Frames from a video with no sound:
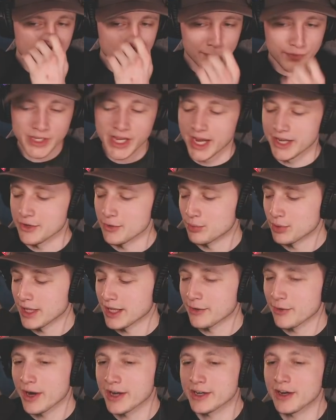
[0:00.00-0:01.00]
Yeah, you play
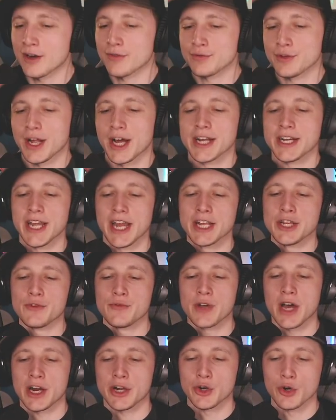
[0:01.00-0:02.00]
great offline and you've
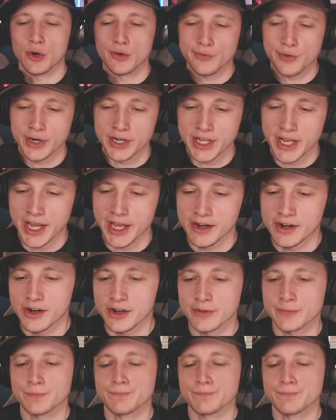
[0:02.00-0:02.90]
got a girlfriend in Canada.